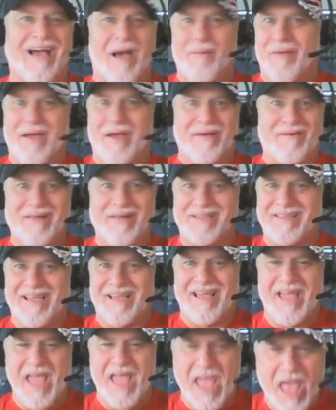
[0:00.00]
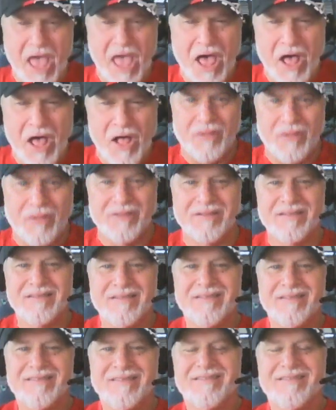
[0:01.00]
I'm like, what the hell?
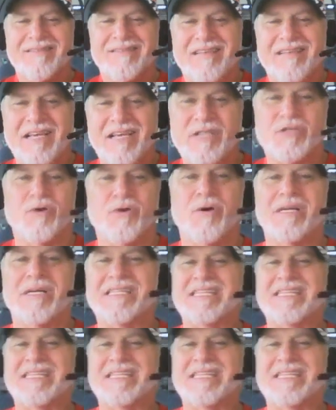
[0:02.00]
He drew a